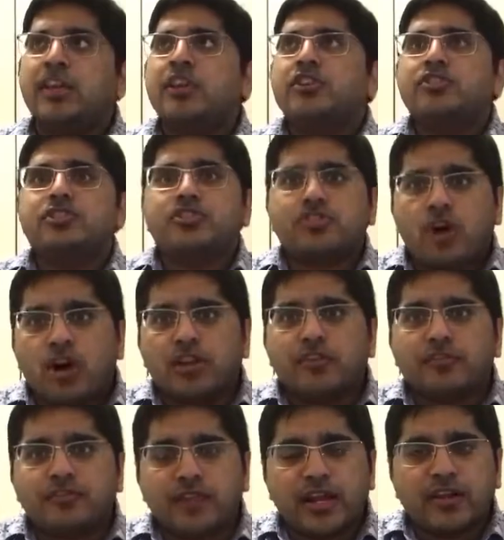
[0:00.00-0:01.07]
Charlotte
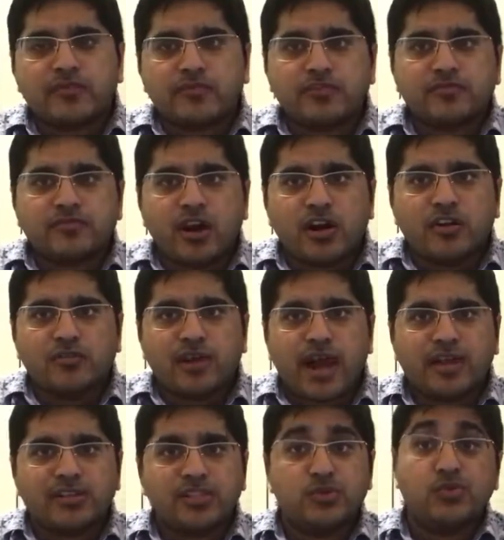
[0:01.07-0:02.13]
Flair versus Ronda
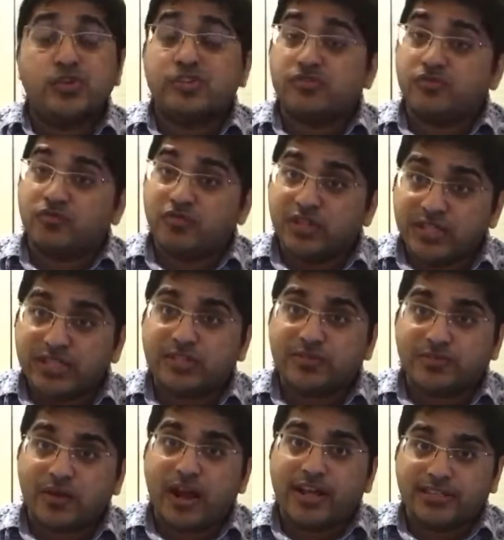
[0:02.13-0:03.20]
Rousey, which really
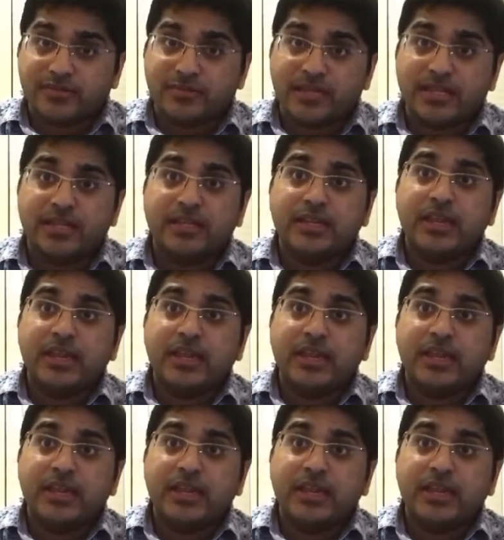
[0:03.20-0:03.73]
surprised me.